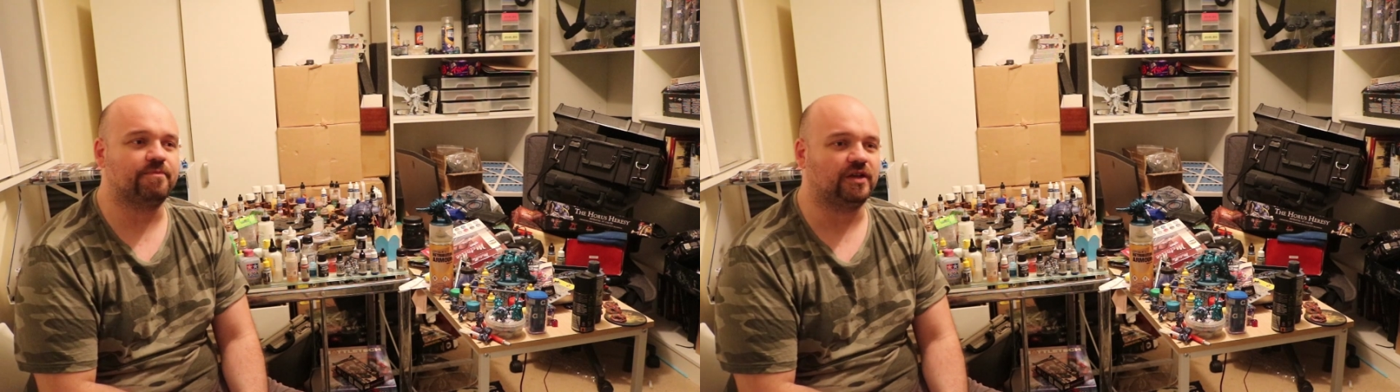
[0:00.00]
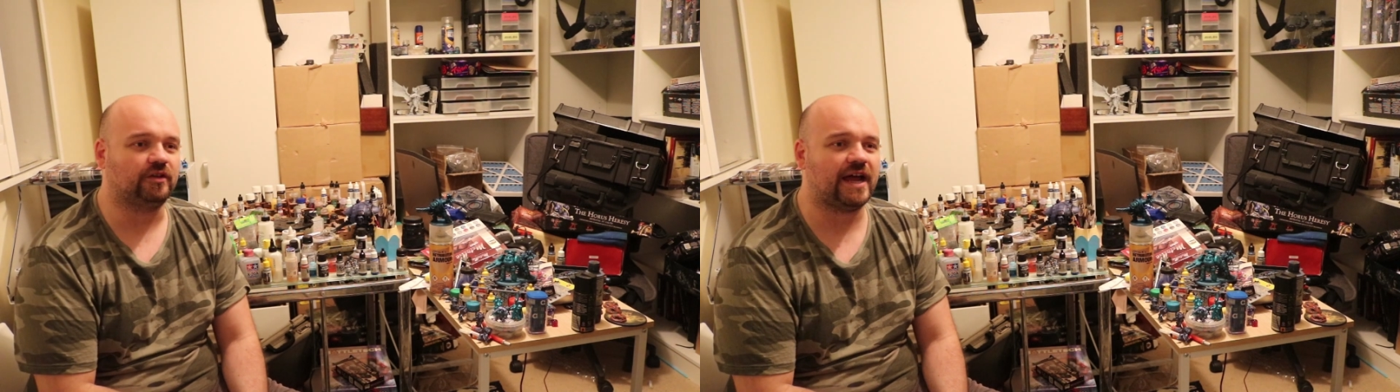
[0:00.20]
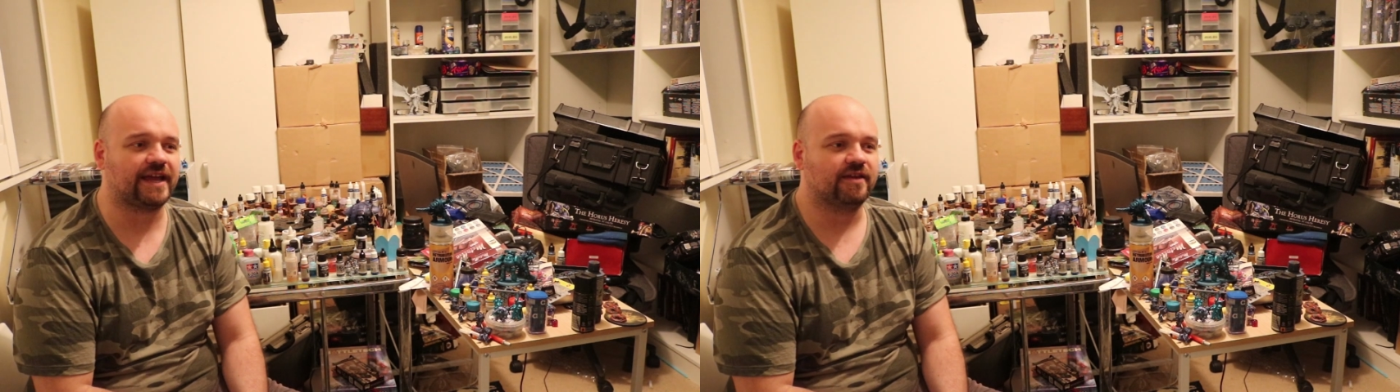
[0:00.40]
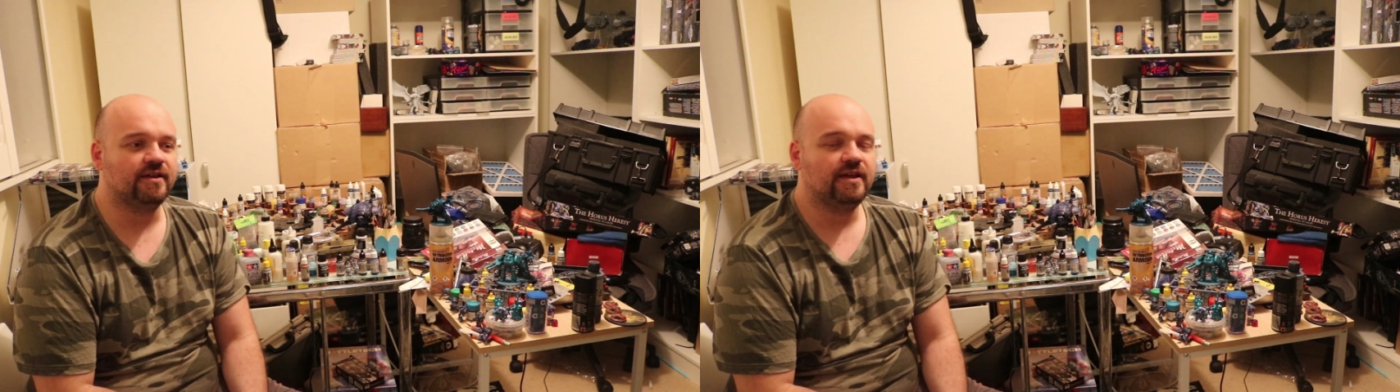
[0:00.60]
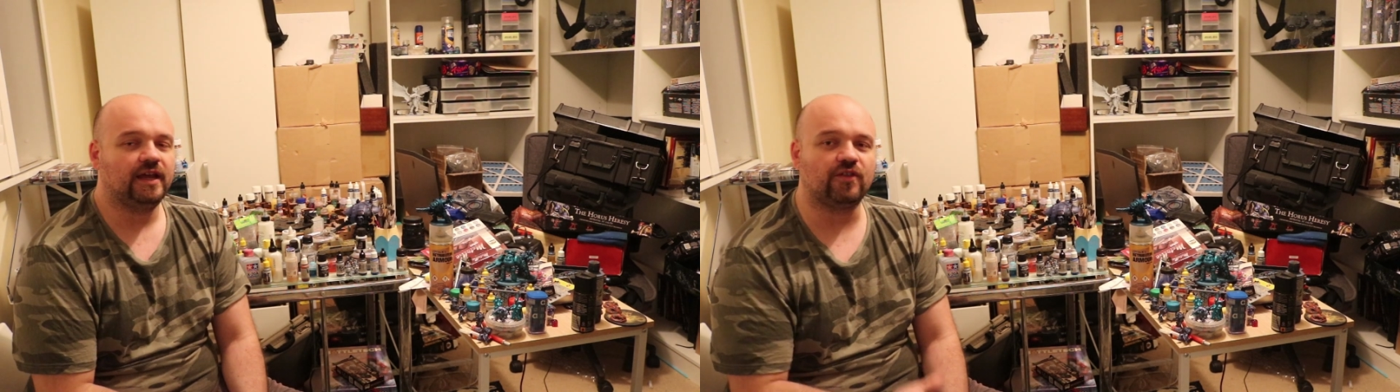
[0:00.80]
But like,
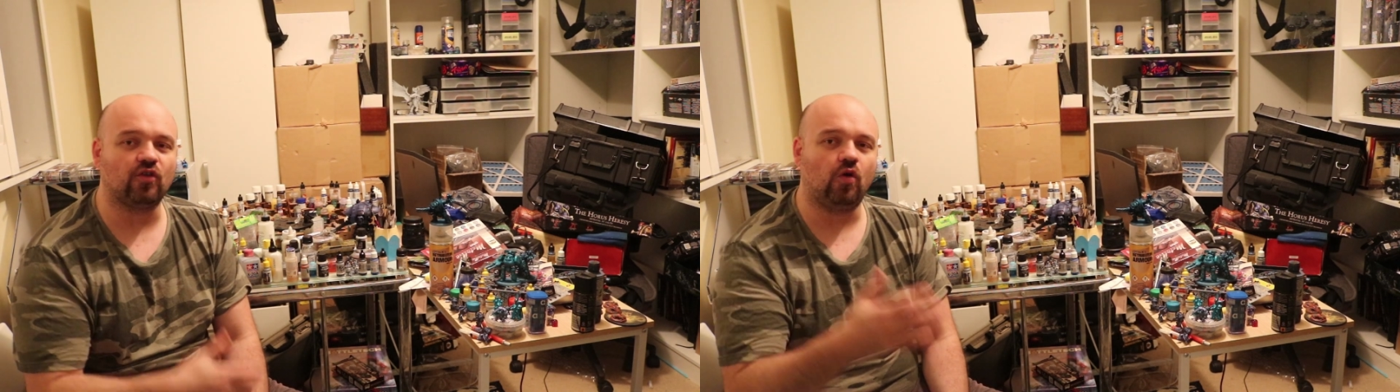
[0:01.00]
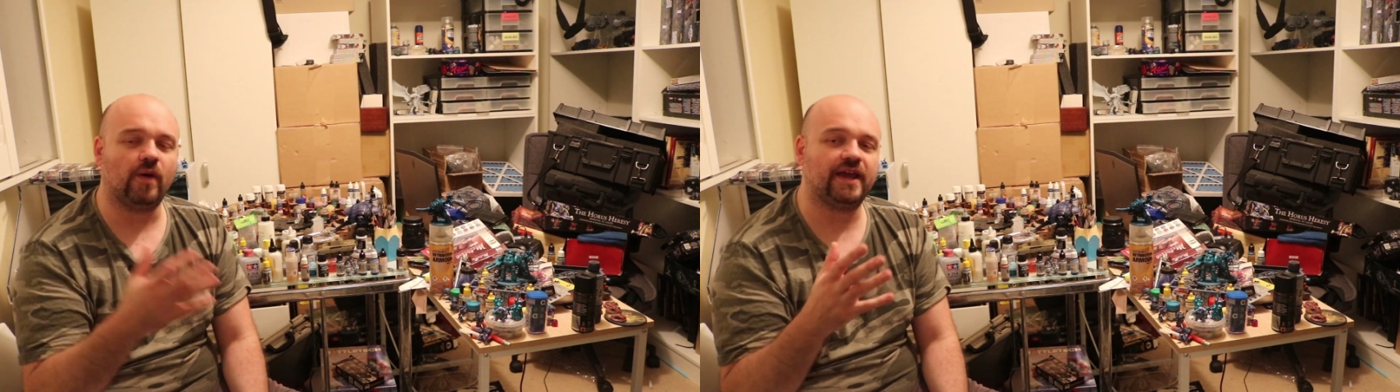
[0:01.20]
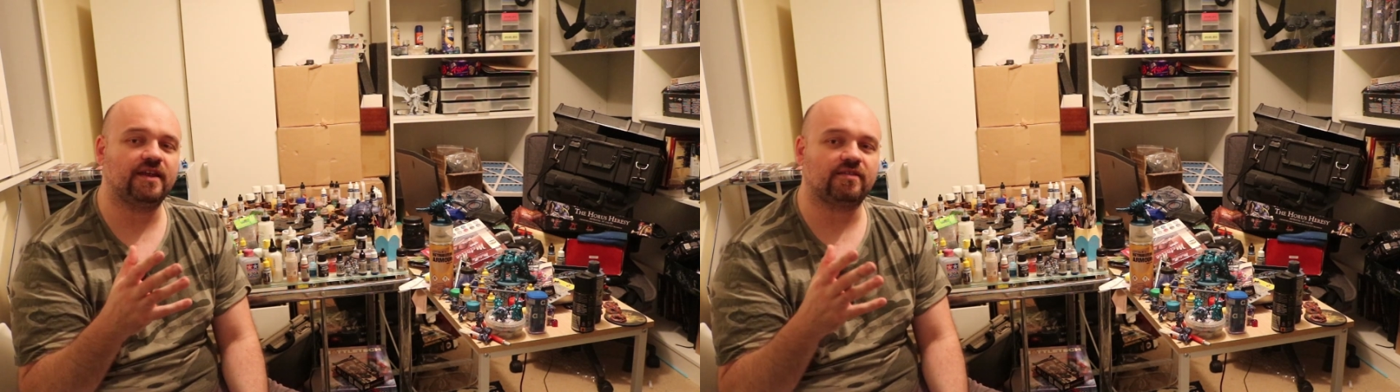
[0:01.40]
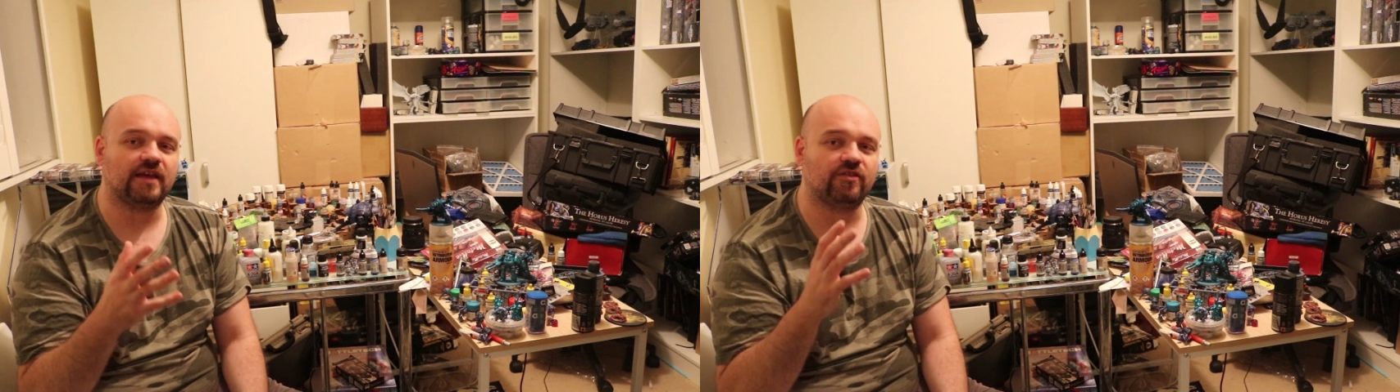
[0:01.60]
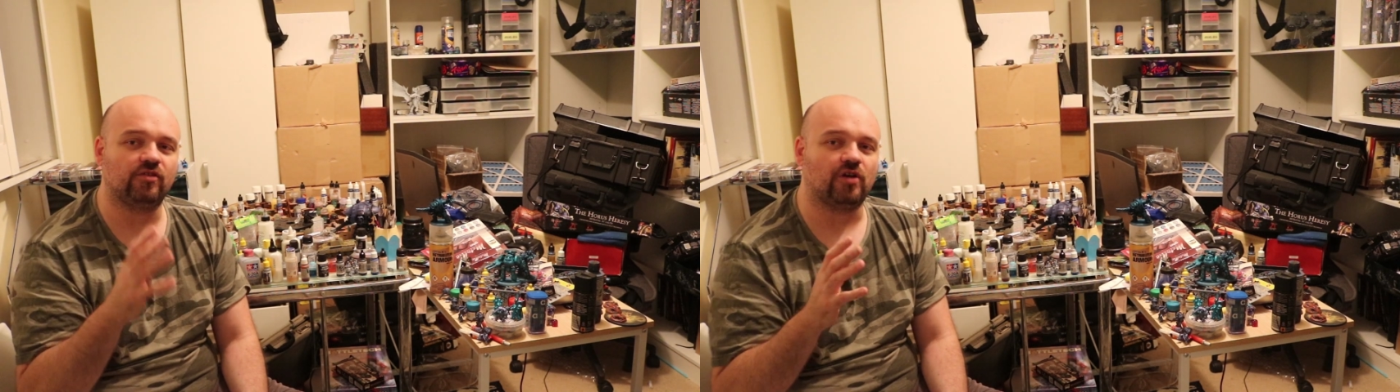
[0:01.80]
it's always,
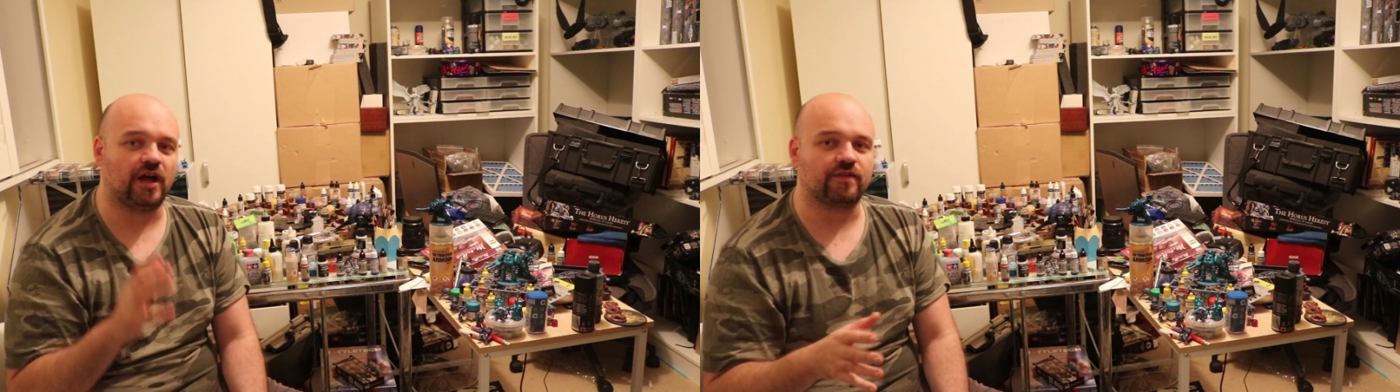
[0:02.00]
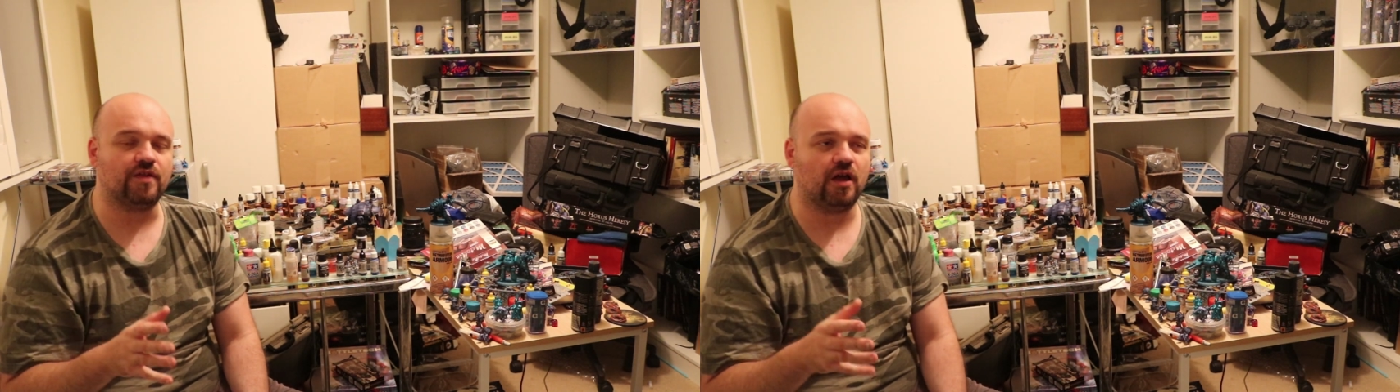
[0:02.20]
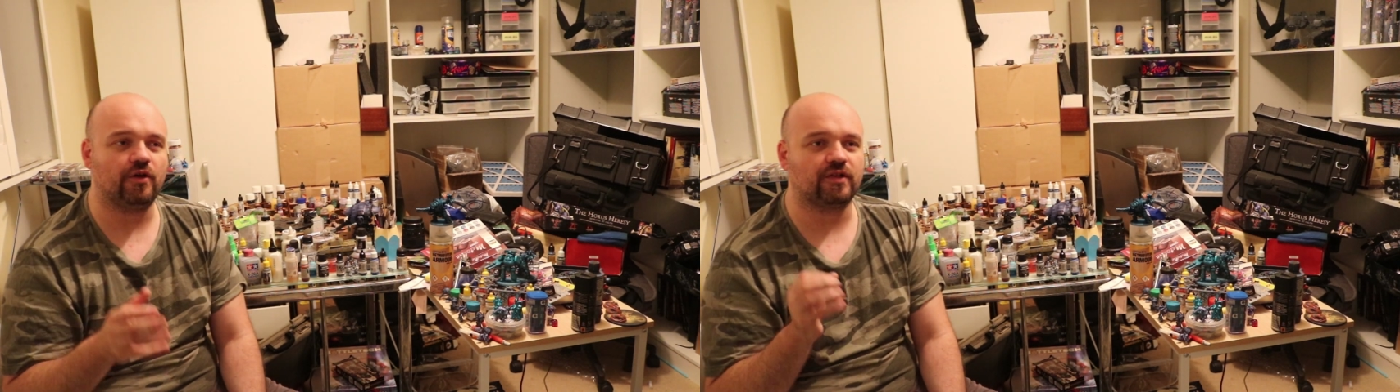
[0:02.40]
as you guys know,